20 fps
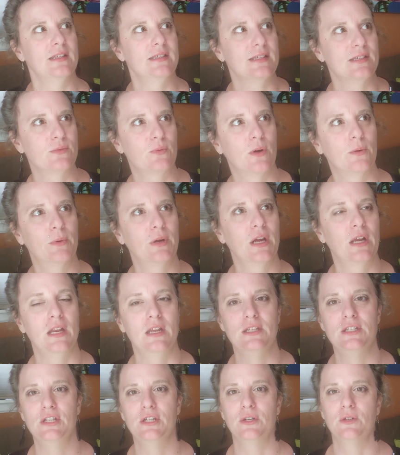this is what we're going
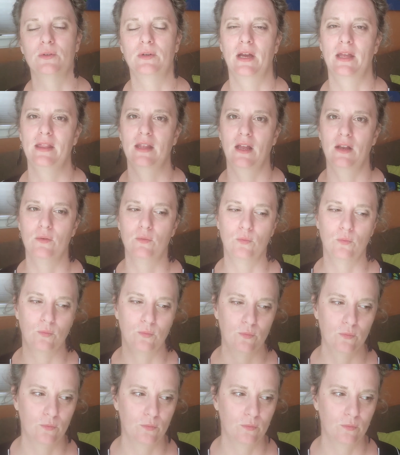to do. And then